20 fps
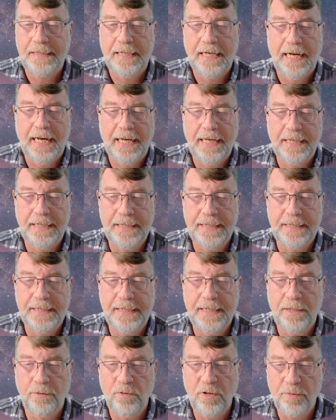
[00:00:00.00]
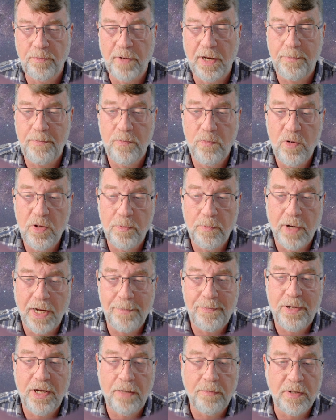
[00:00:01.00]
And with my
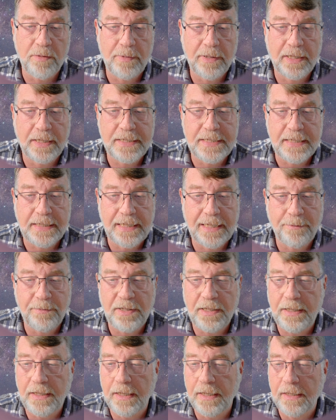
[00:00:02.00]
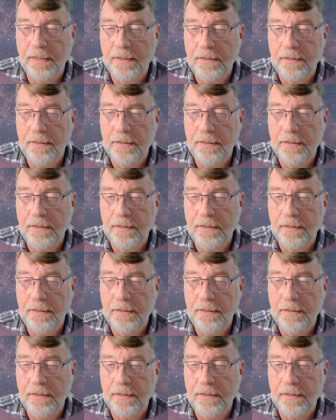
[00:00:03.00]
permeability, let me